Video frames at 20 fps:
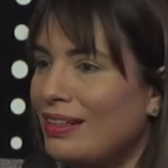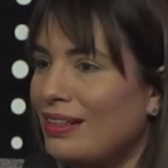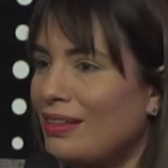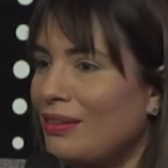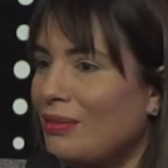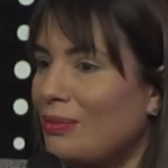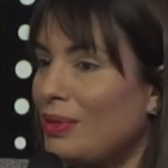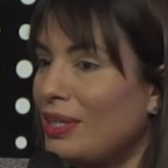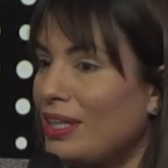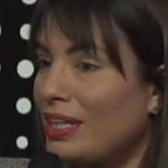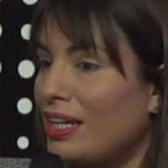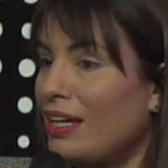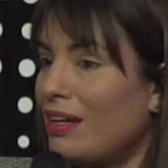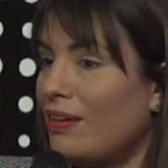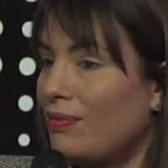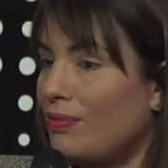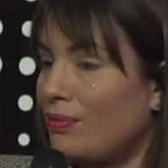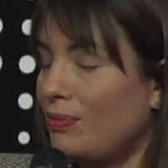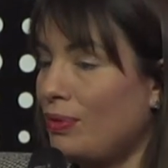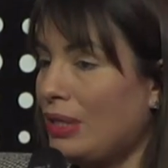
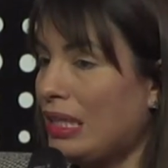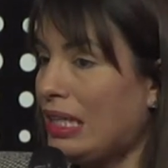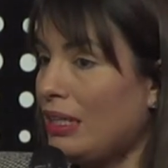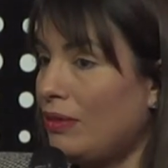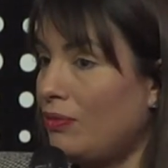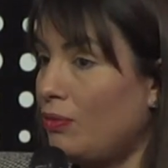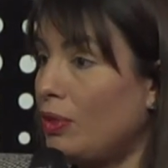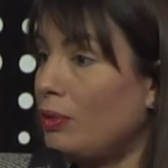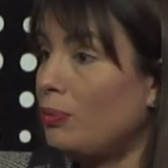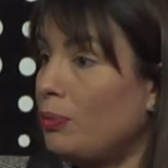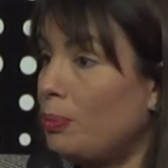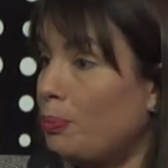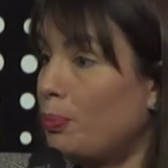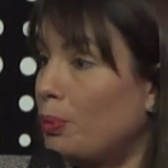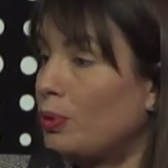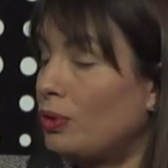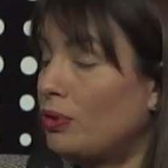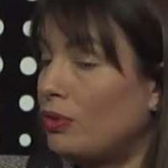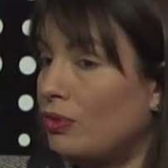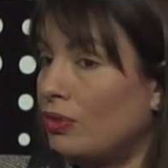We
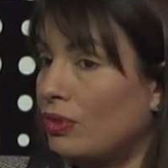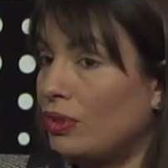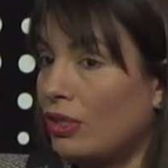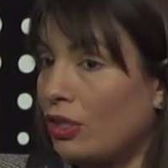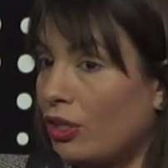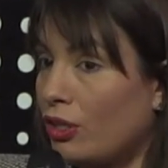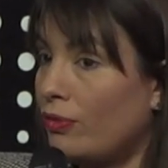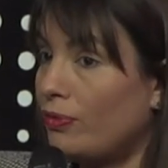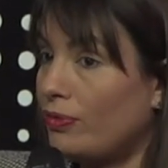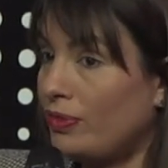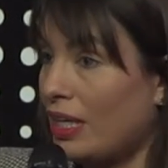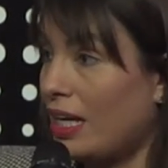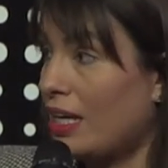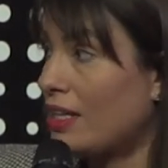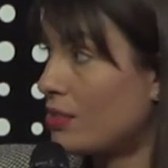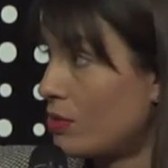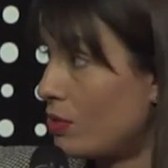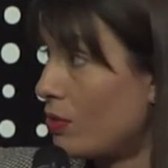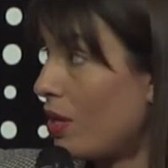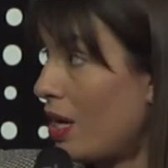put a lot of
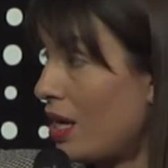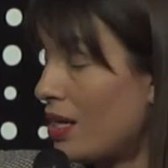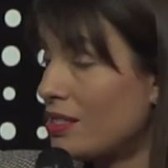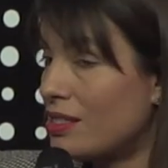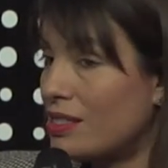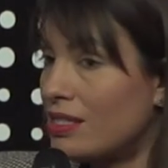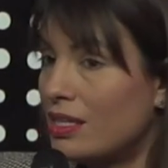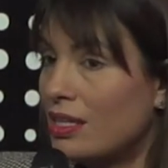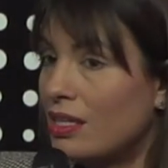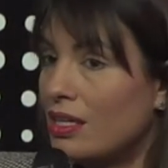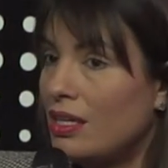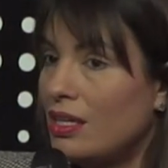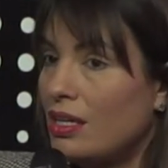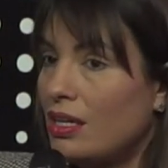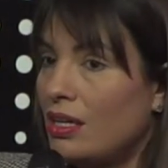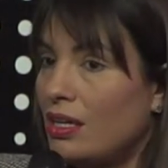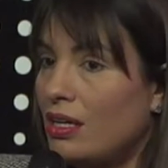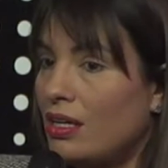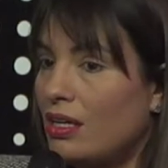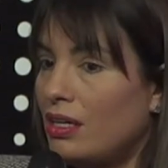tasks on us.
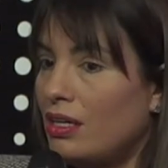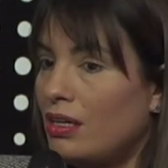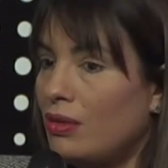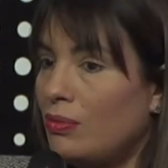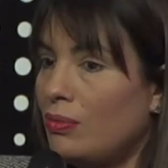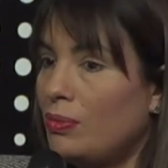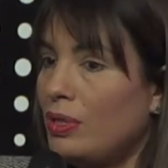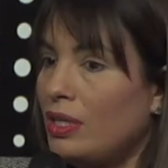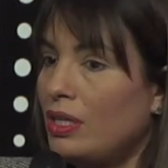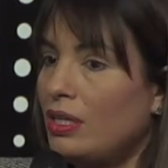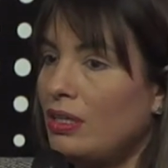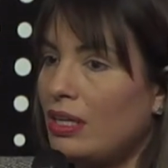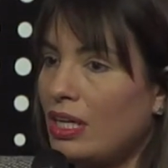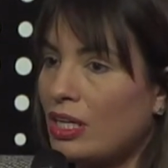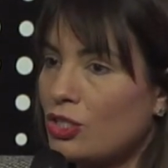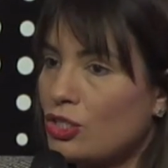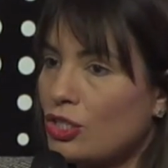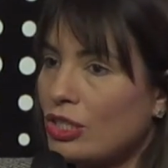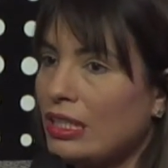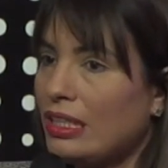We are
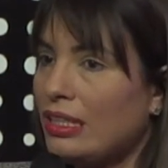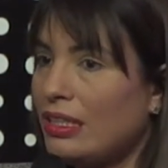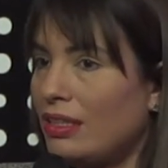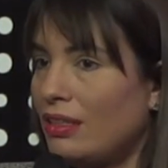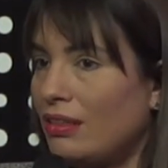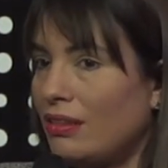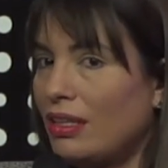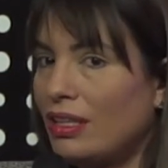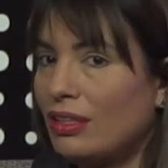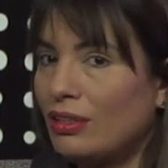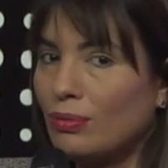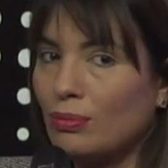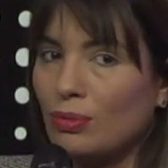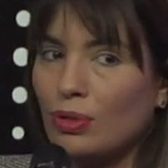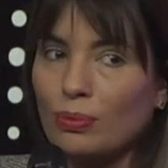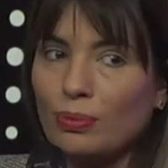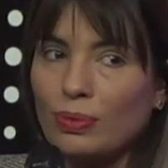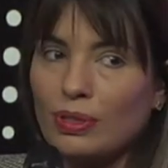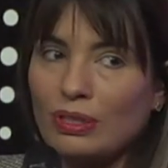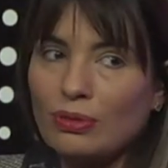actually, at the
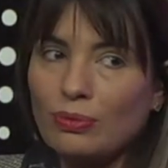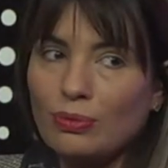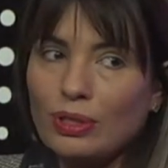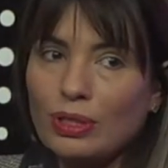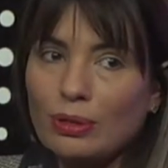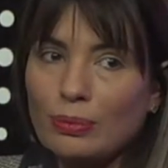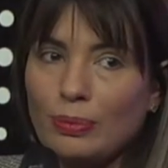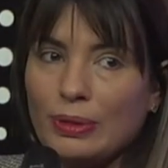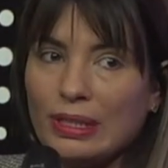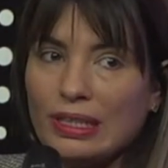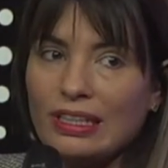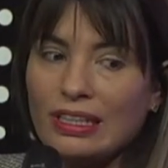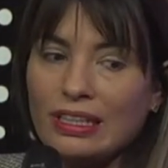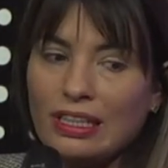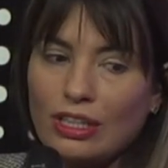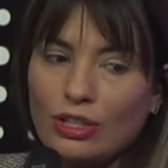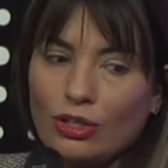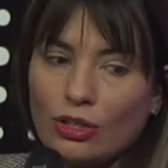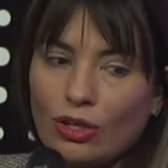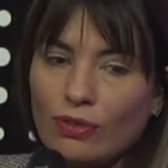moment, we are building
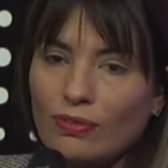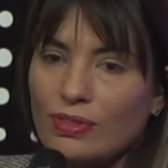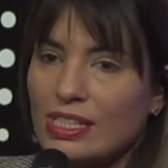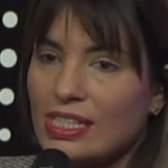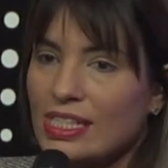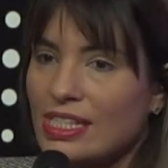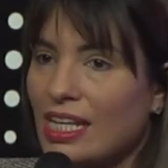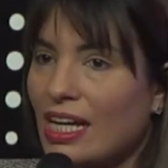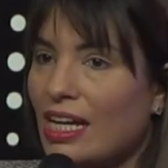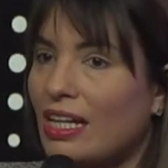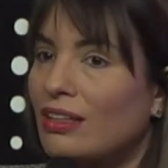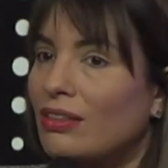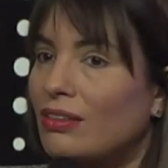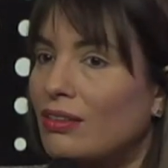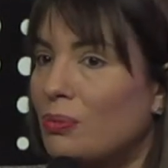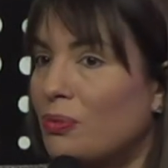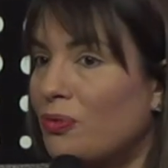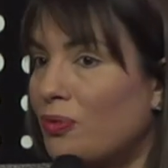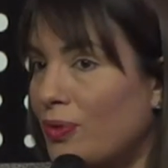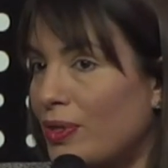in Novi Sad,
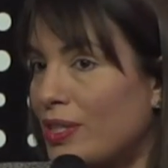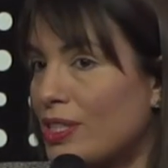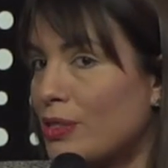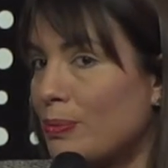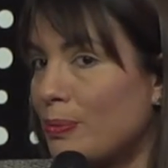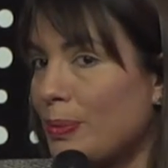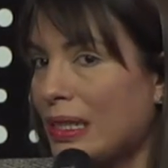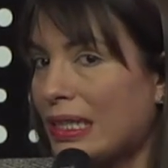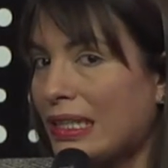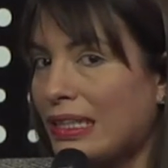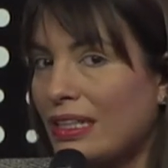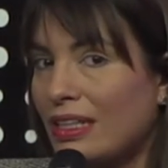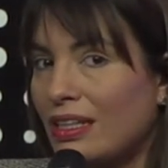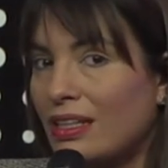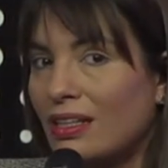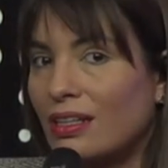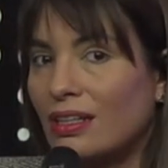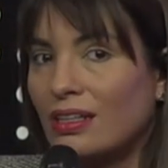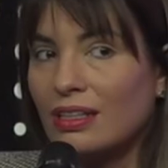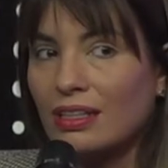the first
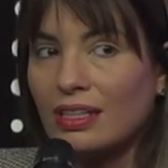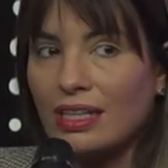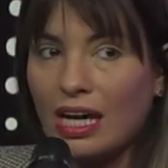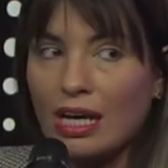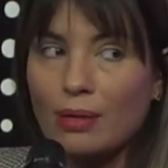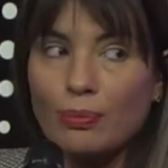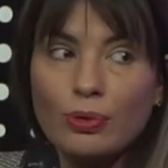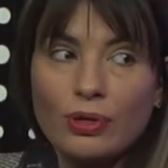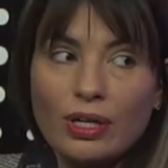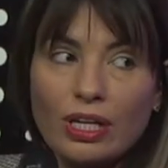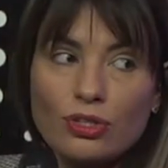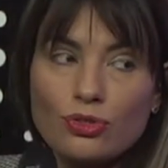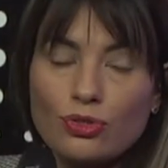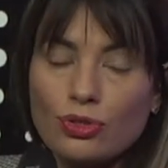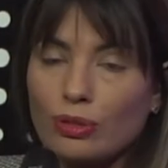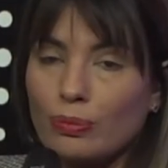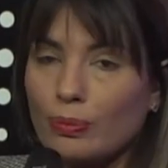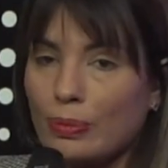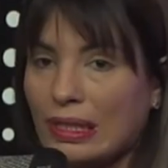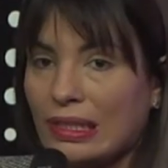building, carbon
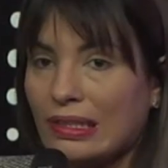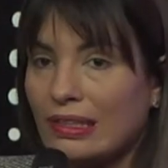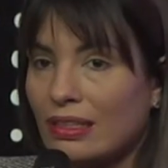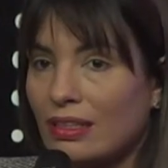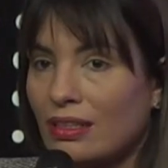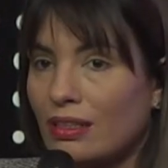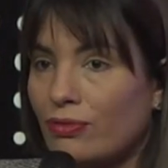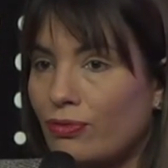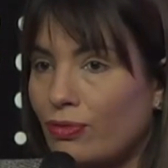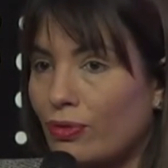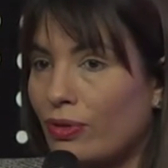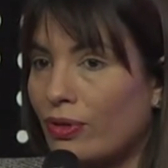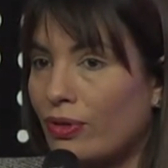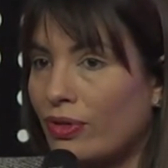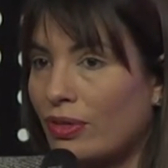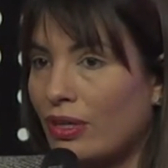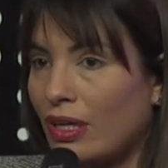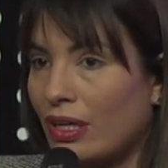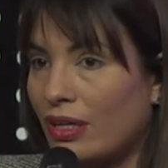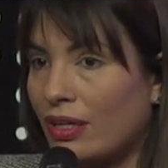neutral building
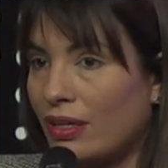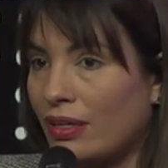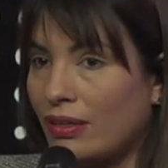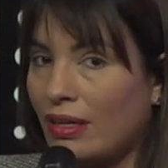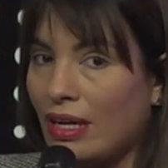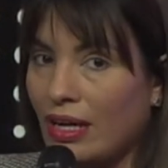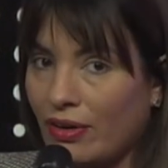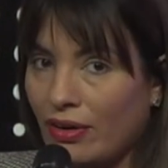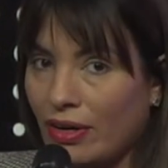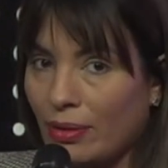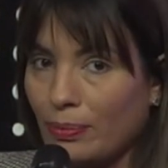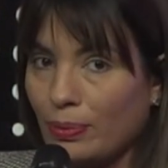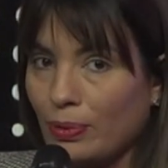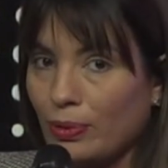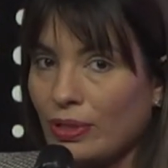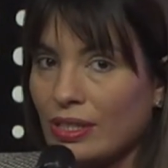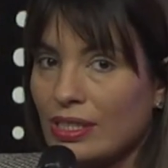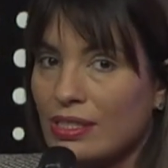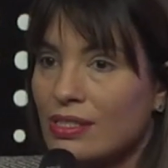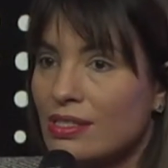for our
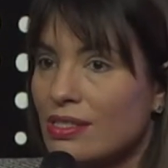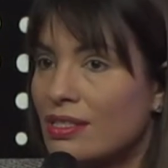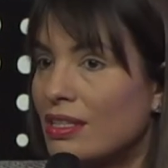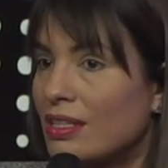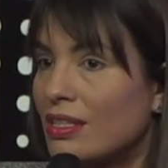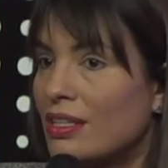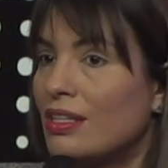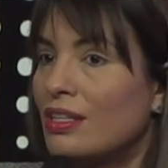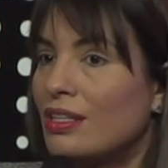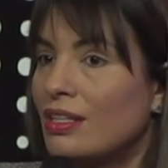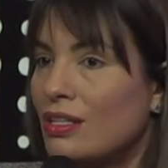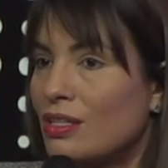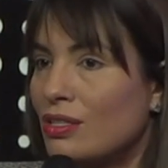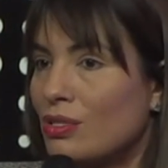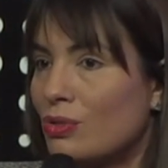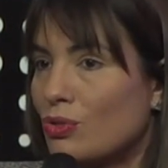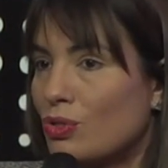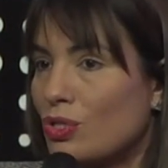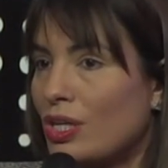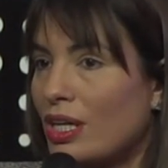employees.
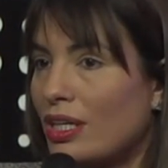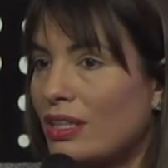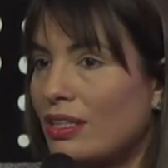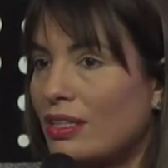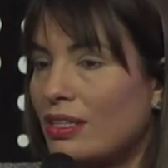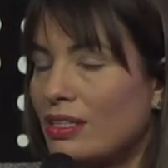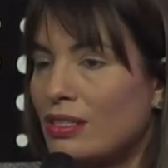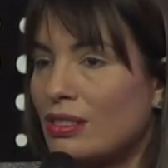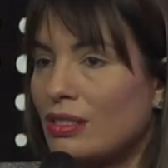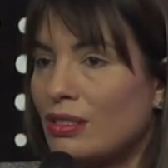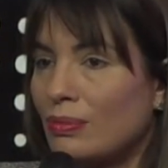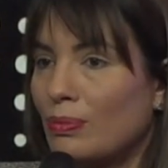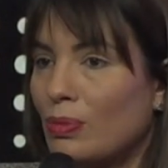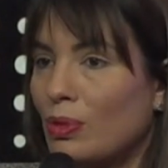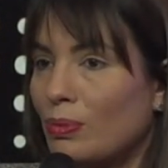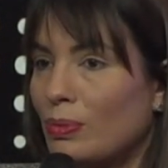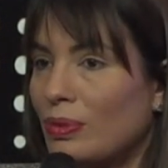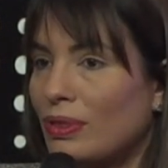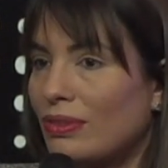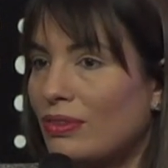So Schneider is at the
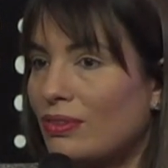moment